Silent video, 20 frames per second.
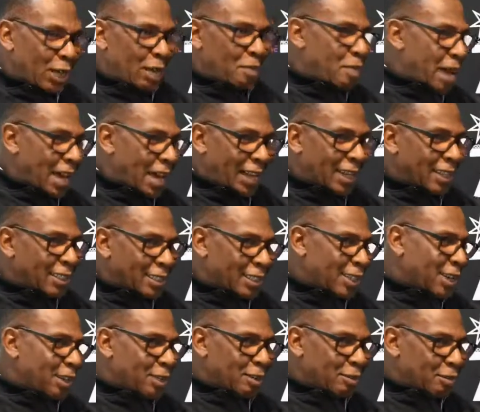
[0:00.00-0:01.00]
back at
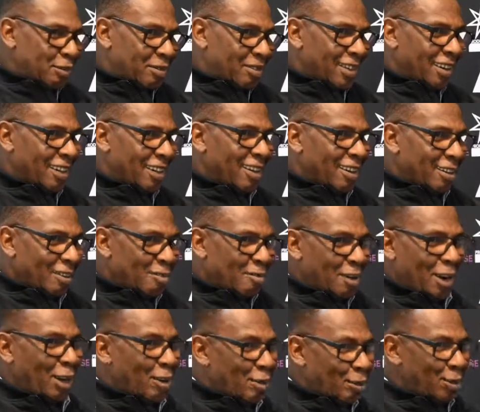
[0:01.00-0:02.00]
certain
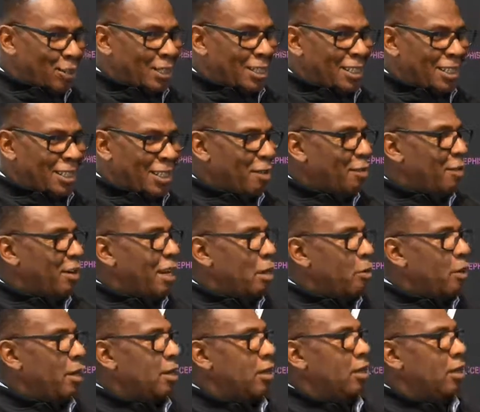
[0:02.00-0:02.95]
records and stuff, and they went,